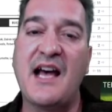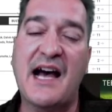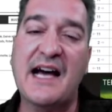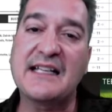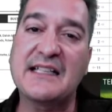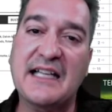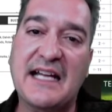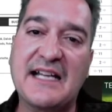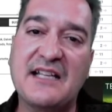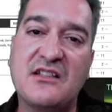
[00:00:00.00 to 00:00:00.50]

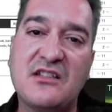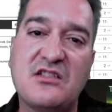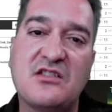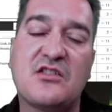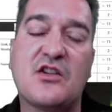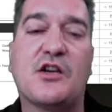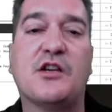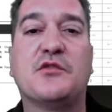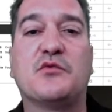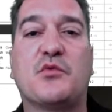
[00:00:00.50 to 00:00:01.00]
I like to
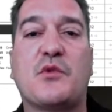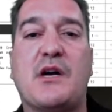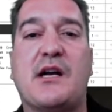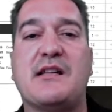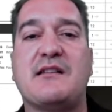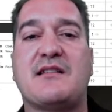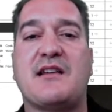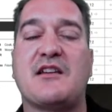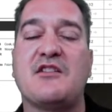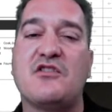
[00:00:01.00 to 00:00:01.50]
start
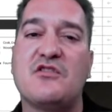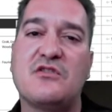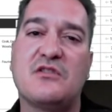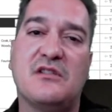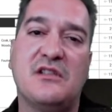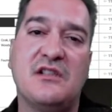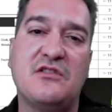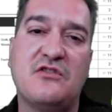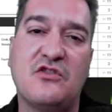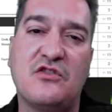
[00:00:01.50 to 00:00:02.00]
runs. I
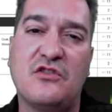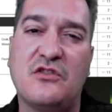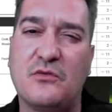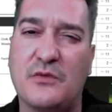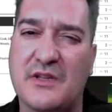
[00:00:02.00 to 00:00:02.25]
usually do